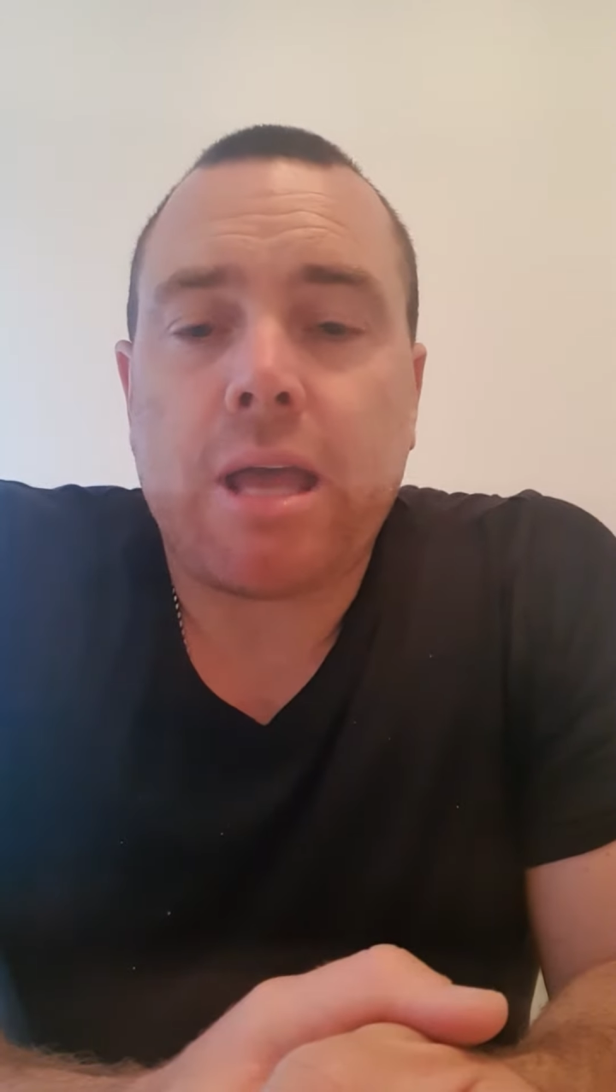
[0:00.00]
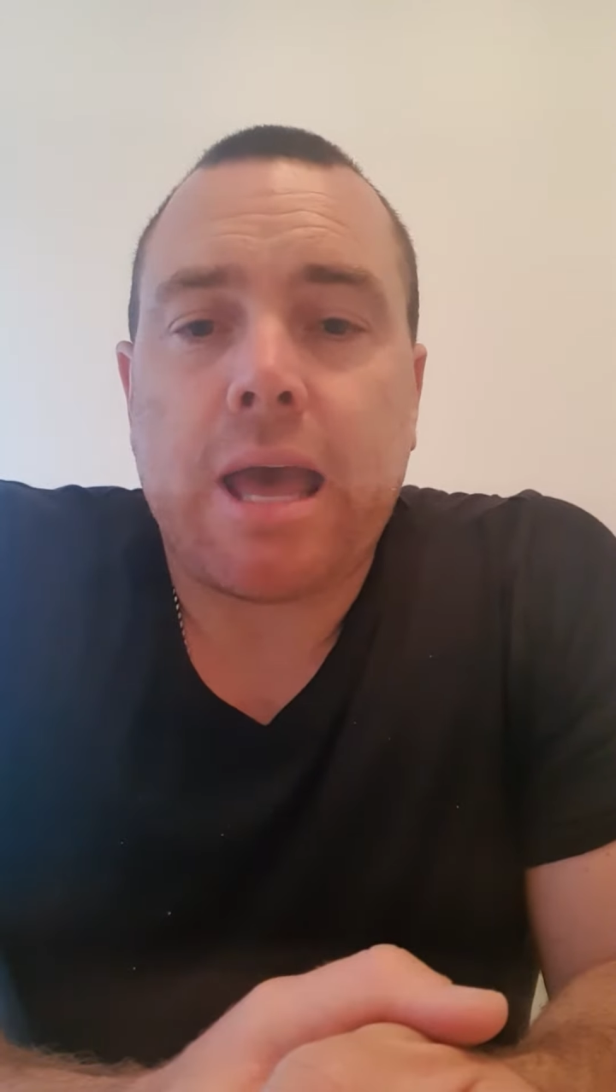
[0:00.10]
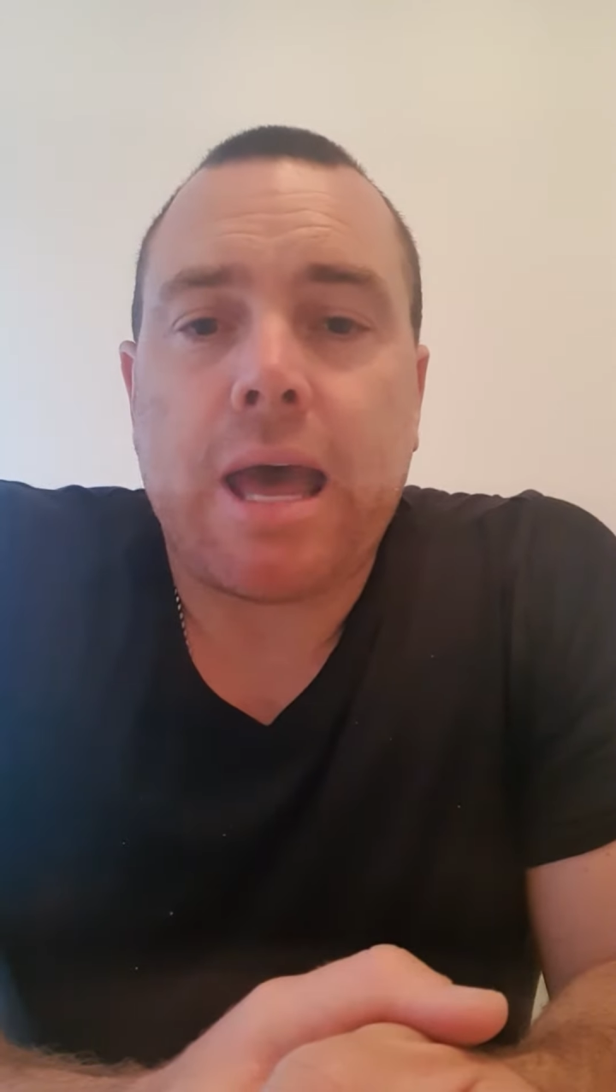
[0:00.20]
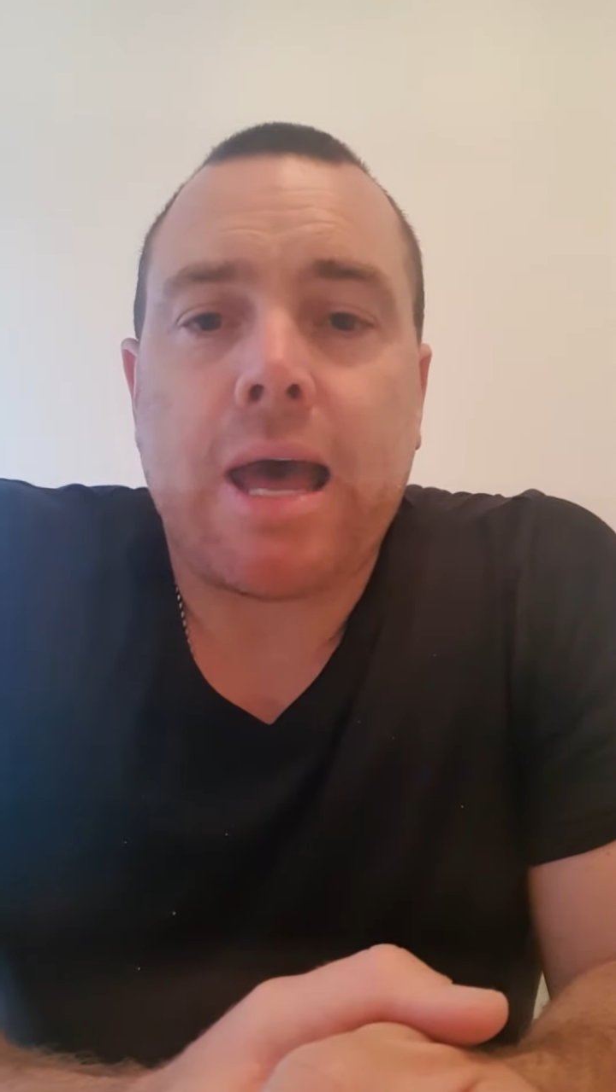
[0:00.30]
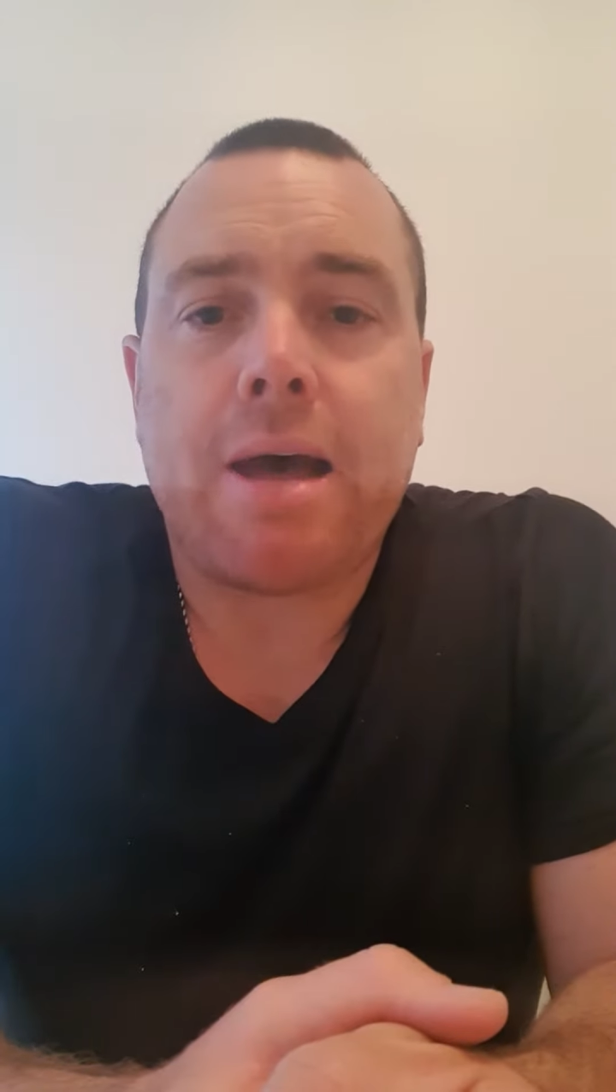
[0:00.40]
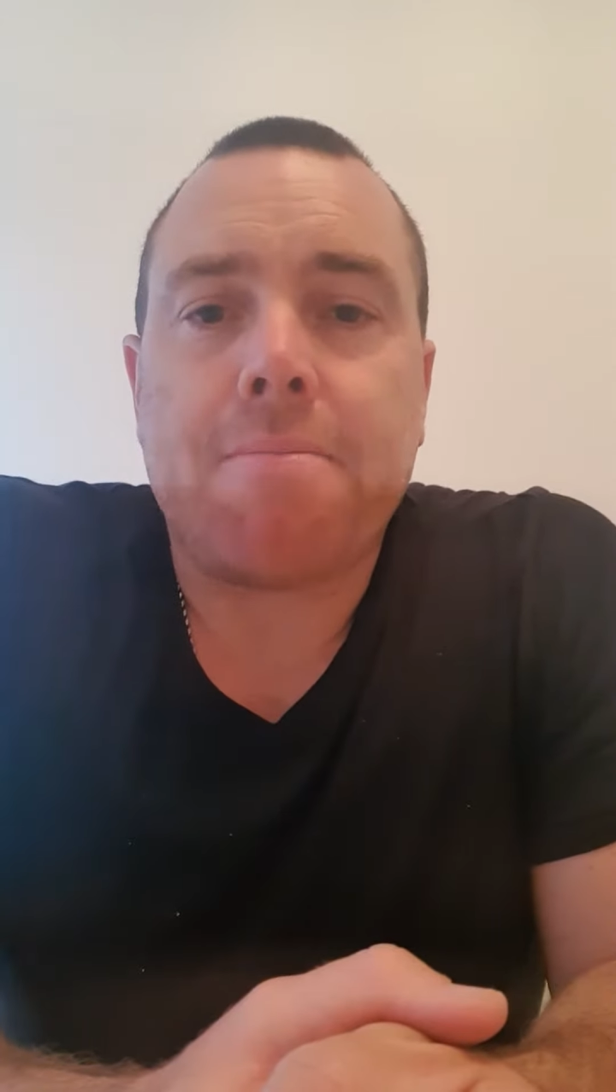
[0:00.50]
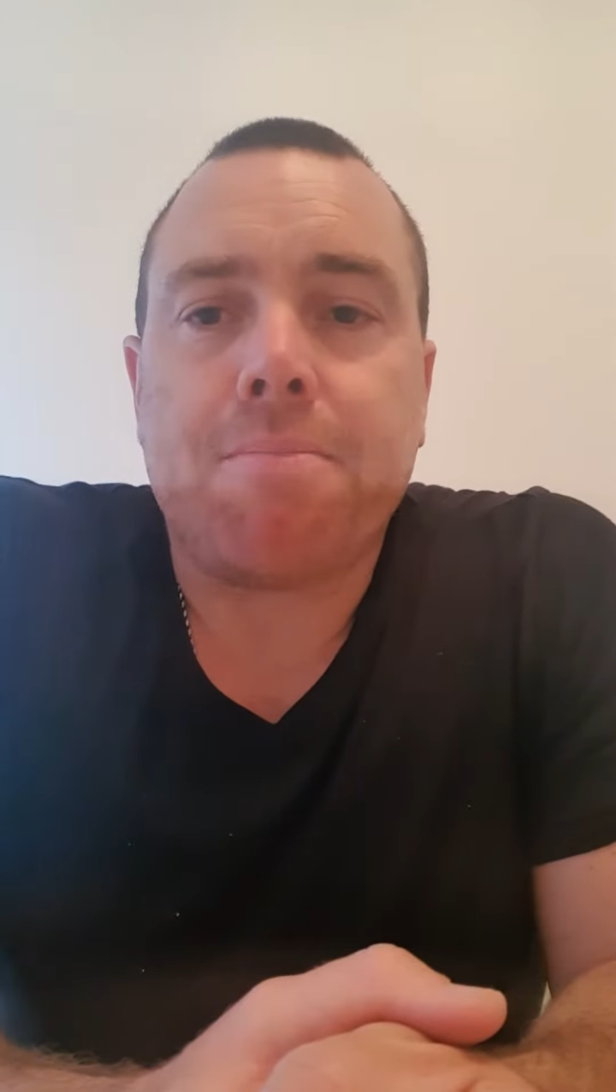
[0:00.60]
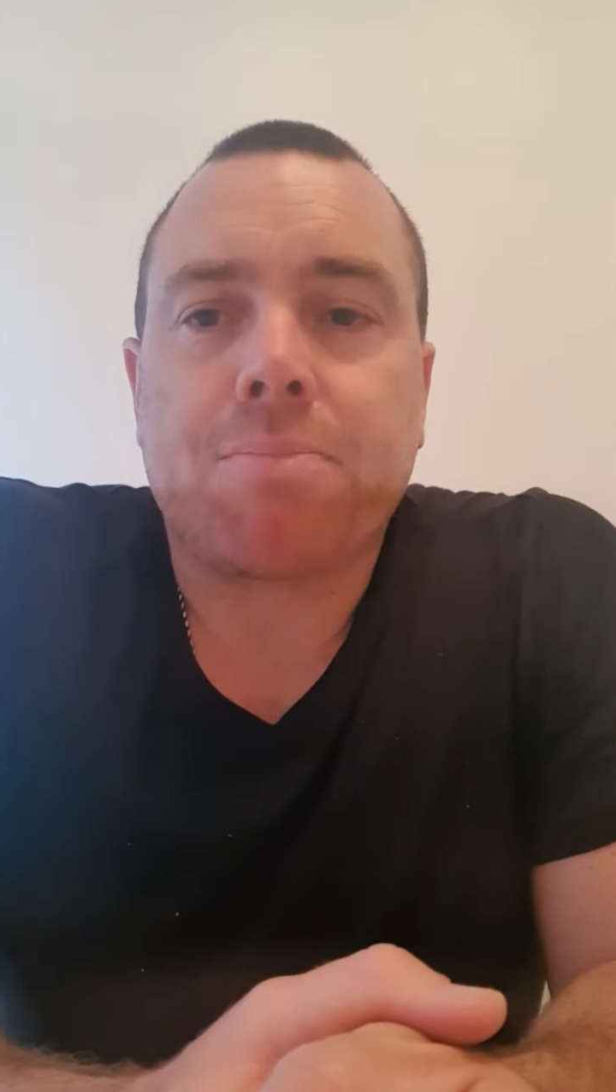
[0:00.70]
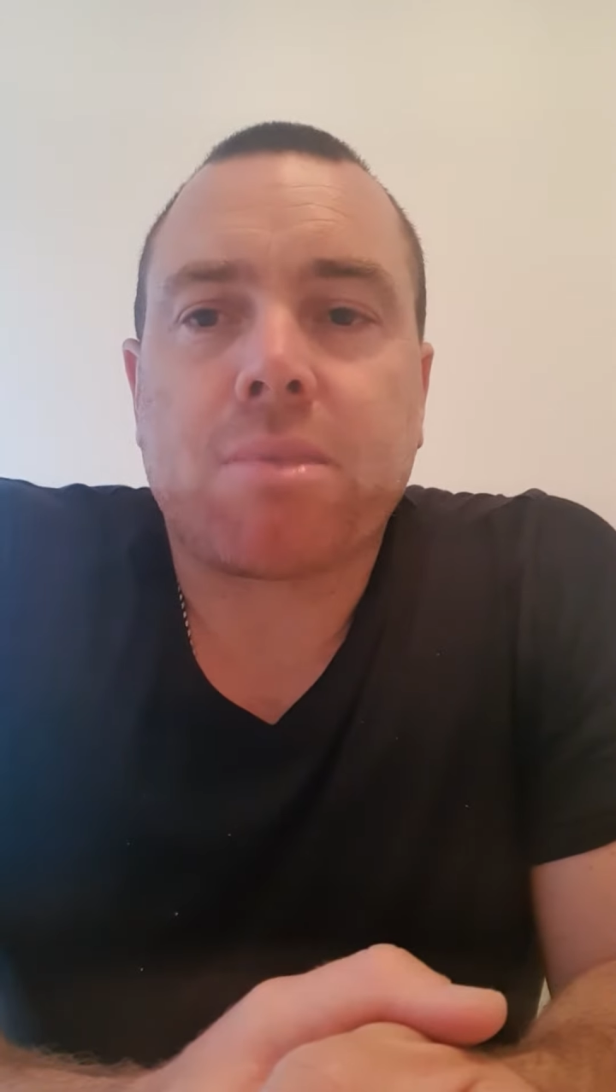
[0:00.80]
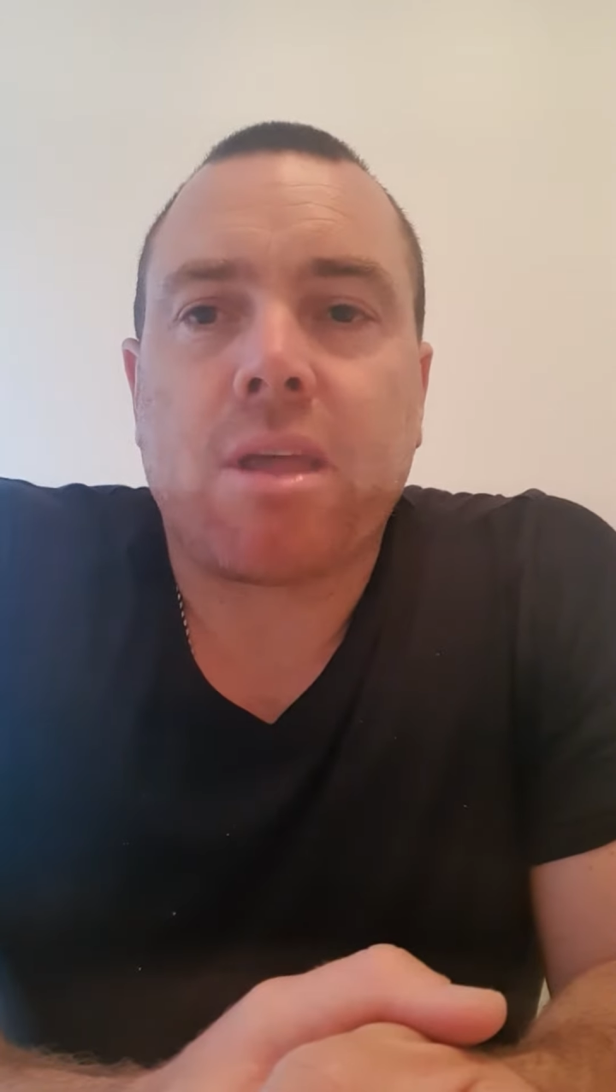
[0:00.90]

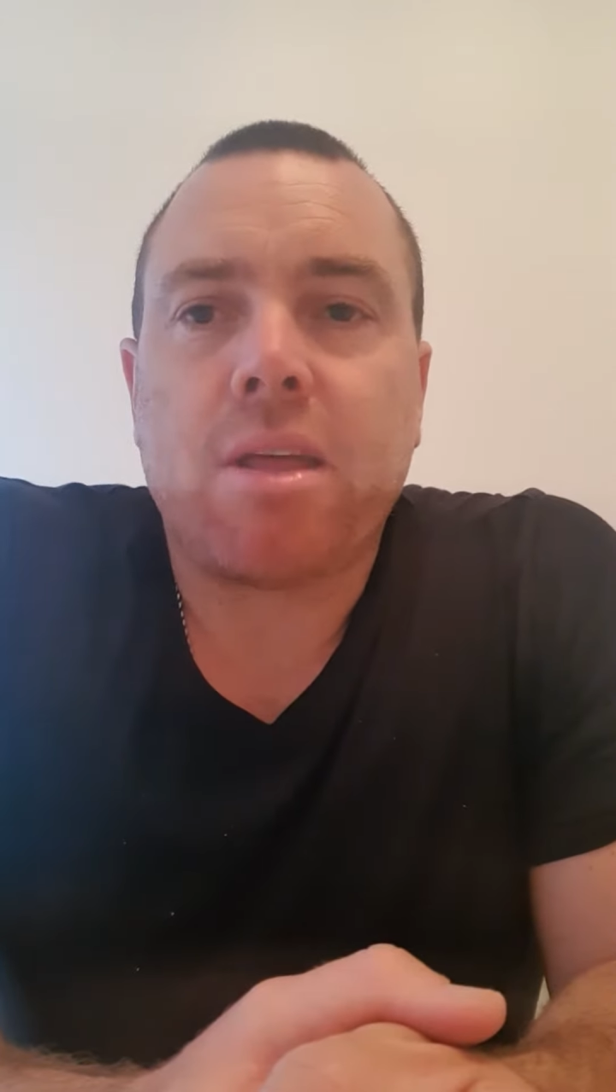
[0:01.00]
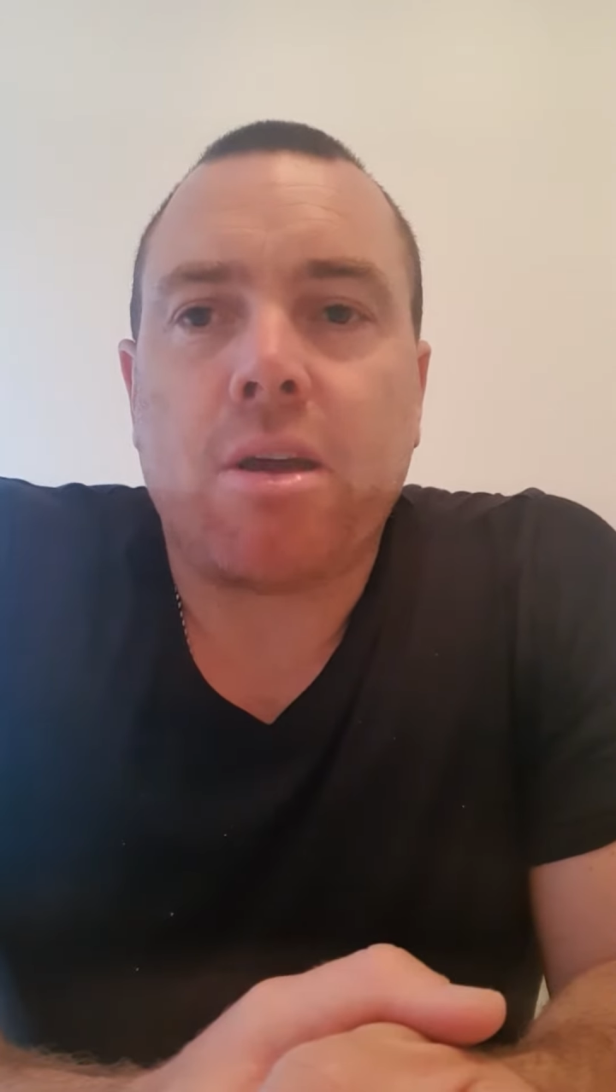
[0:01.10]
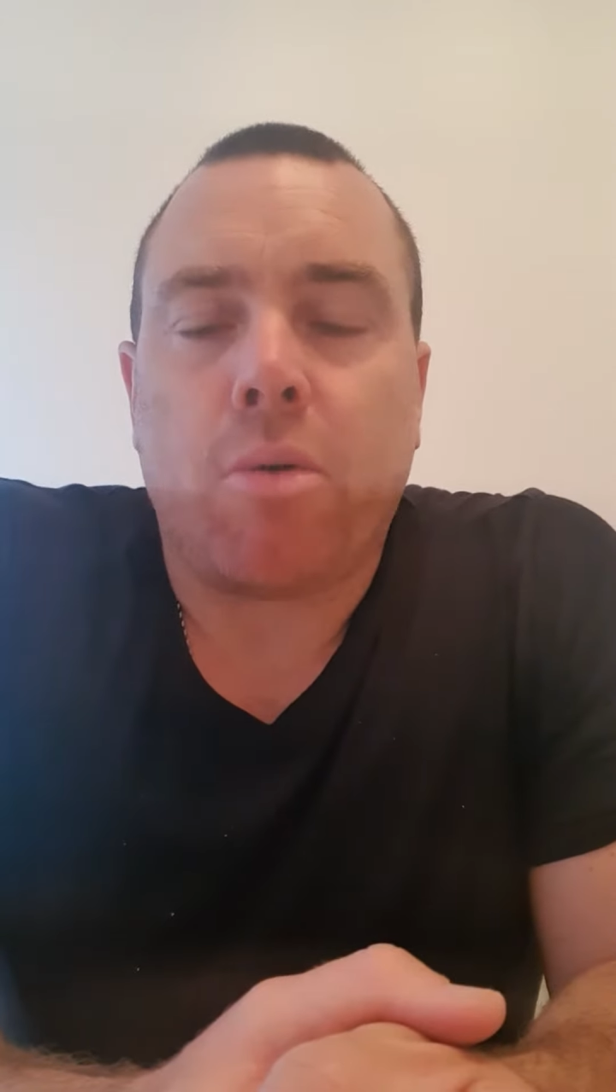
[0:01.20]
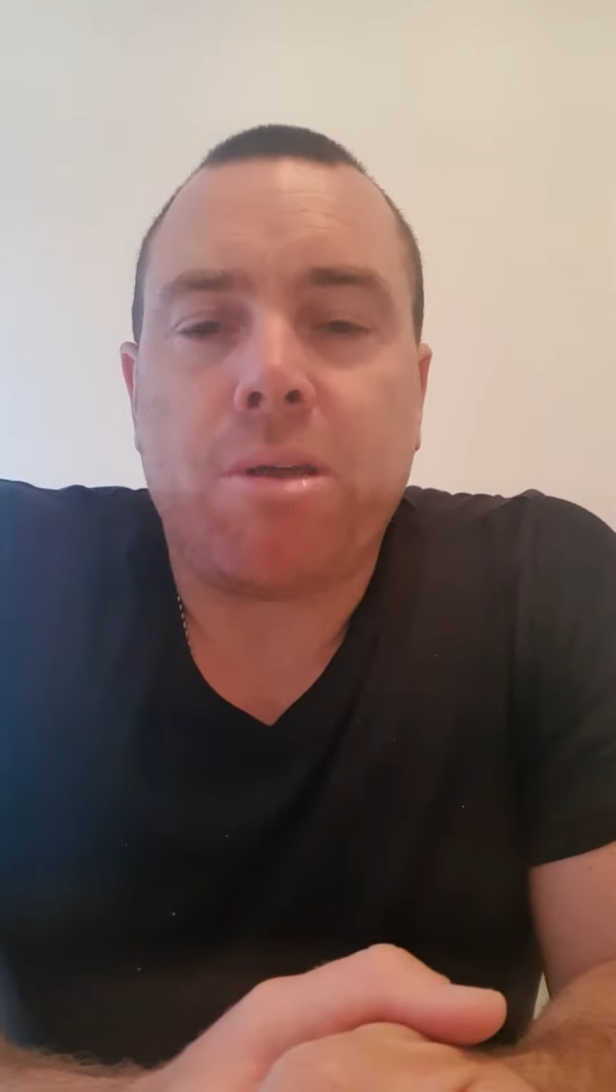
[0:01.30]
I'll